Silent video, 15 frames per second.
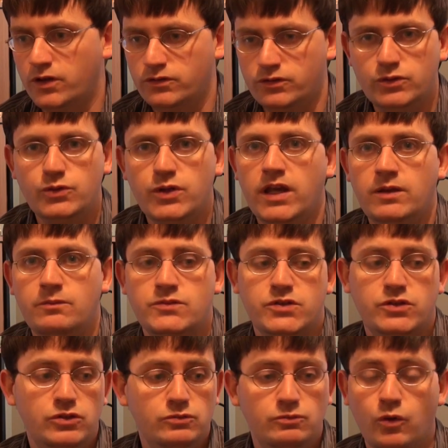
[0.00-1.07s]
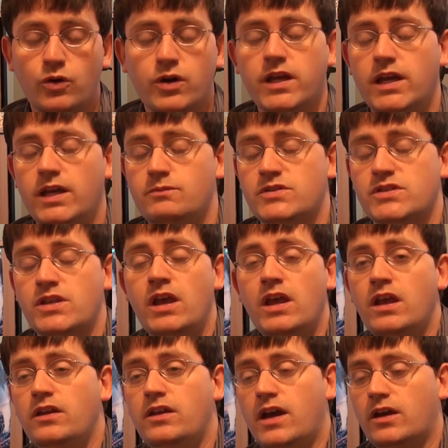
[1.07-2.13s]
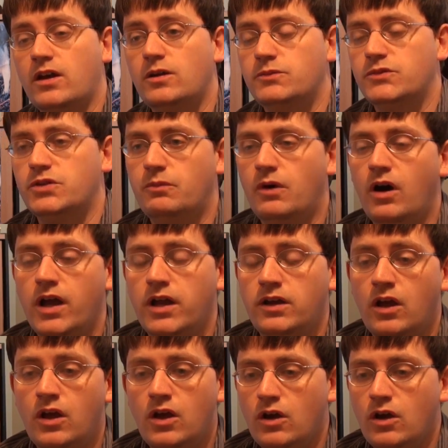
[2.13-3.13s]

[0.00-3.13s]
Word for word: And two more games that come to mind